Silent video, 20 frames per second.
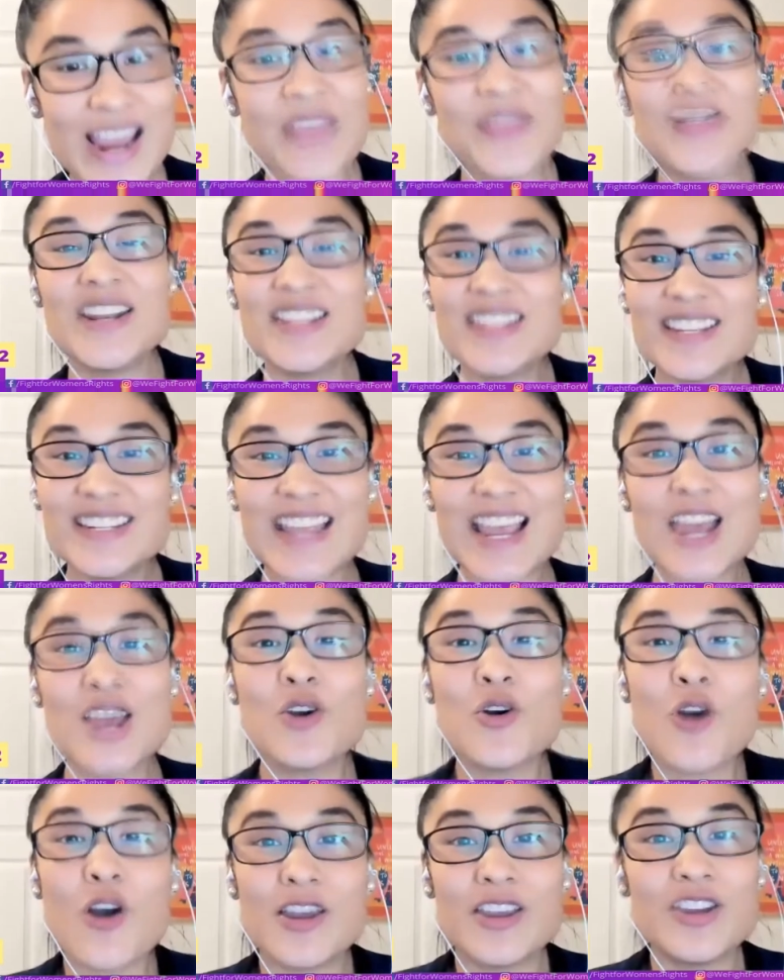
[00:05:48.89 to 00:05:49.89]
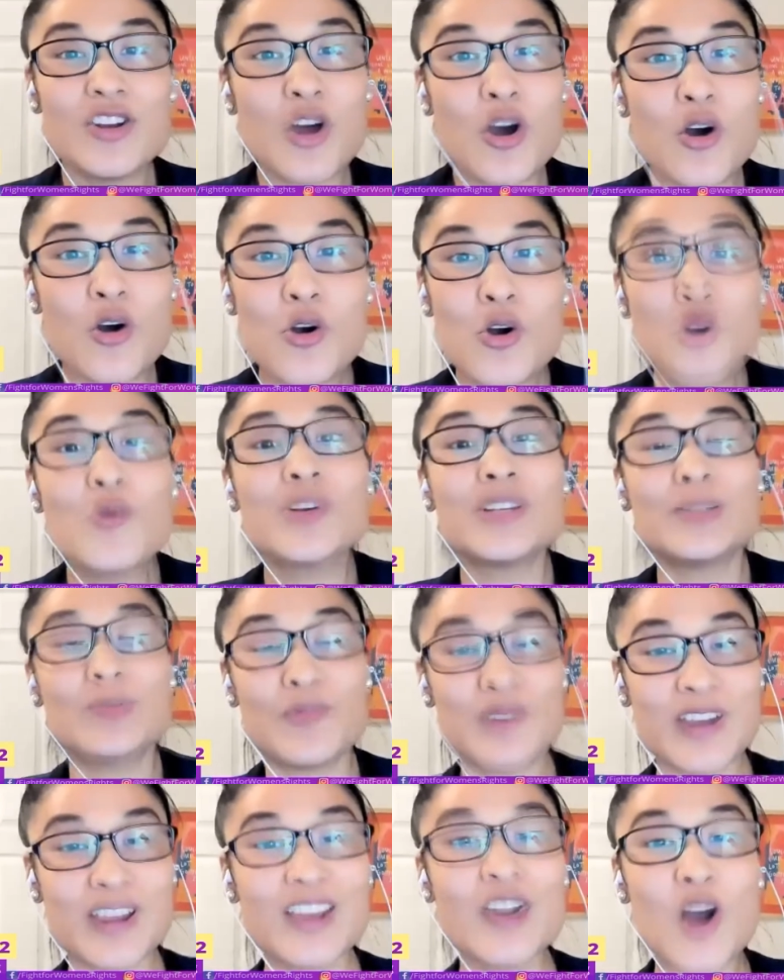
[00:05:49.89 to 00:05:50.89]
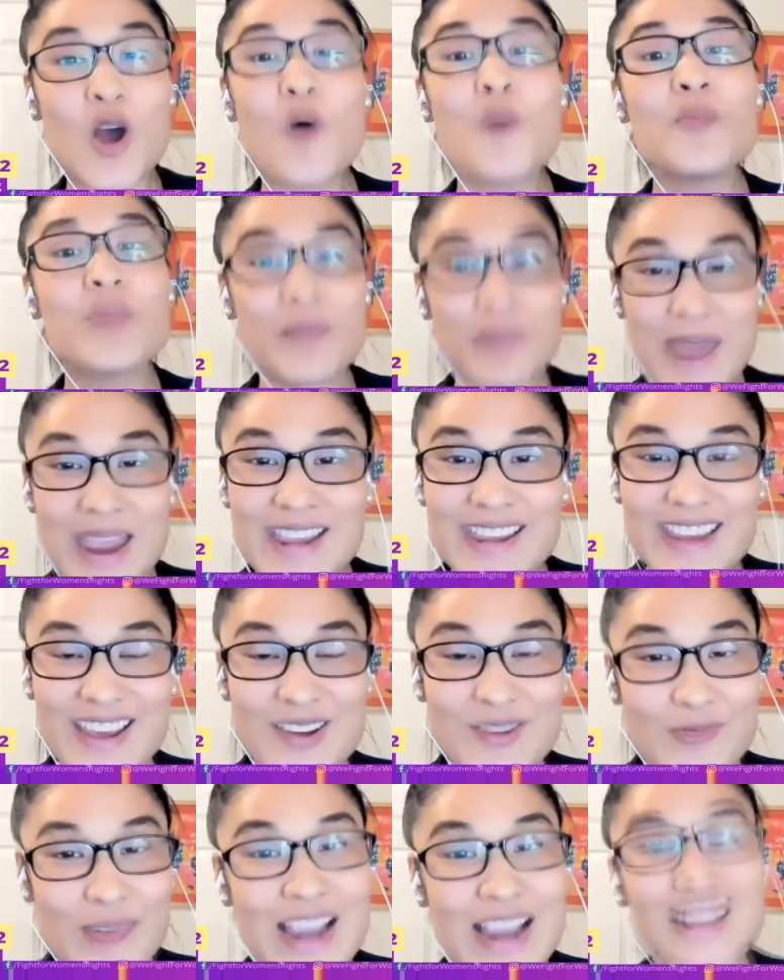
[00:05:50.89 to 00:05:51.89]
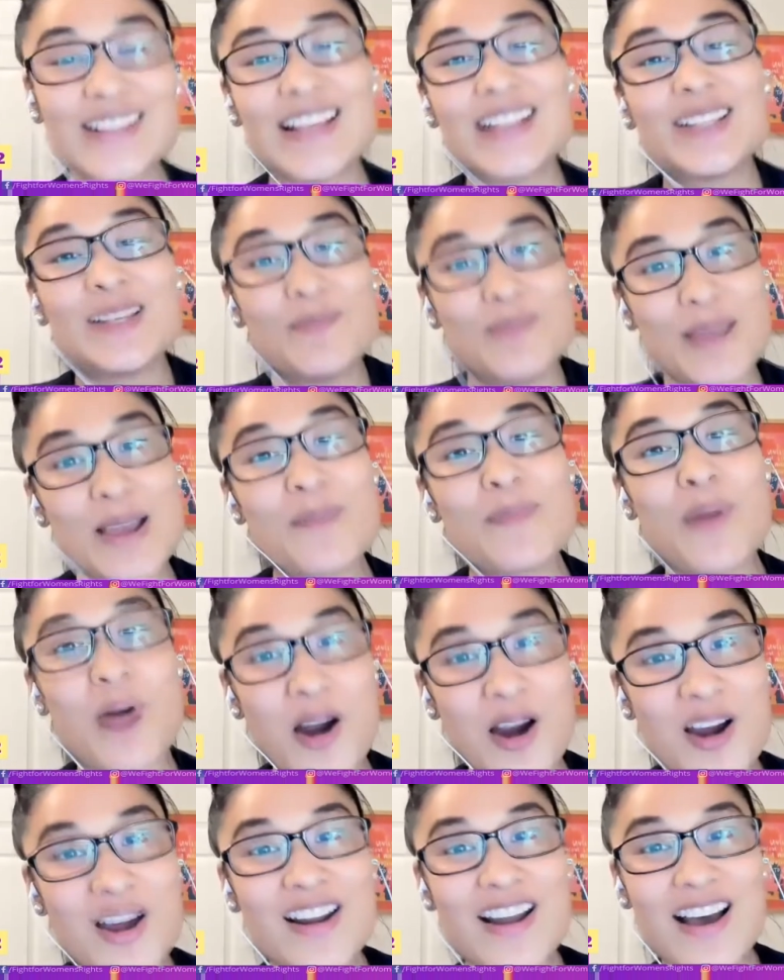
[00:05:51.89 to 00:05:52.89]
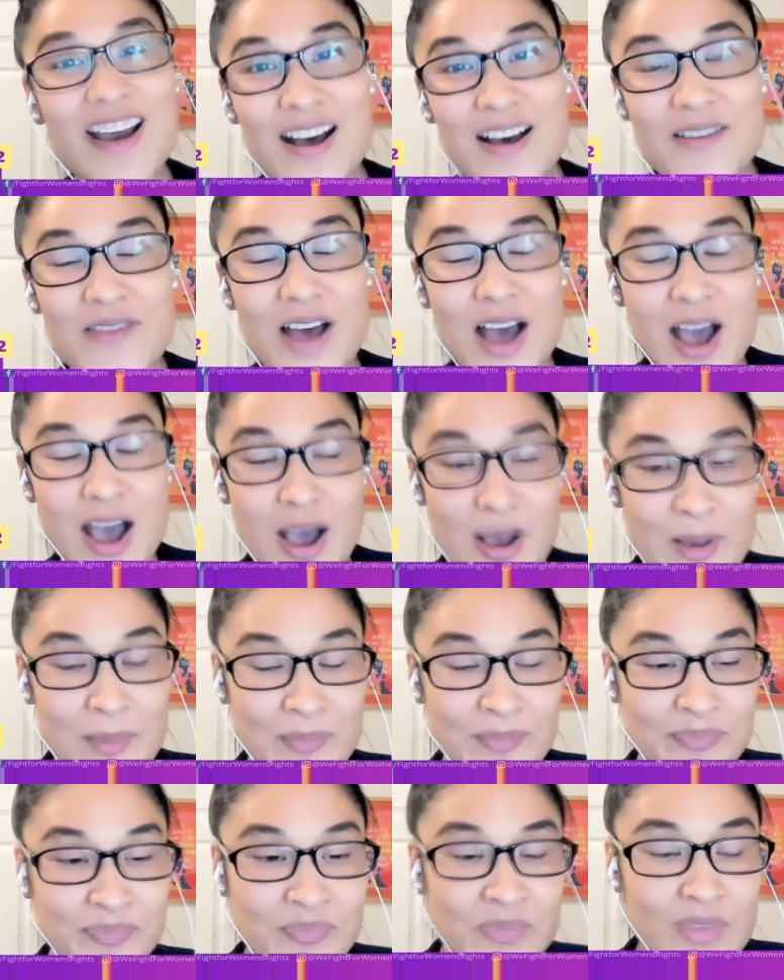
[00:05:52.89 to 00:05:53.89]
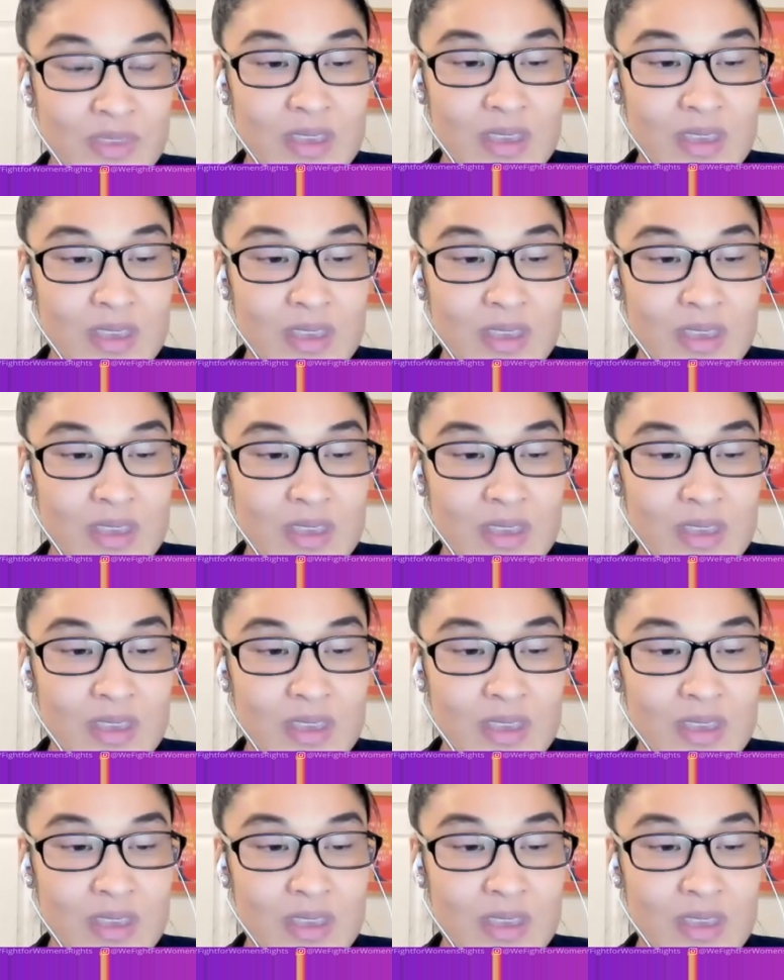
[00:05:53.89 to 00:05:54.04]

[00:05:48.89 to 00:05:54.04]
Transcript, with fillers: At the end of the day, you know, who is bringing home the bacon, right? Because that's a big part of, um,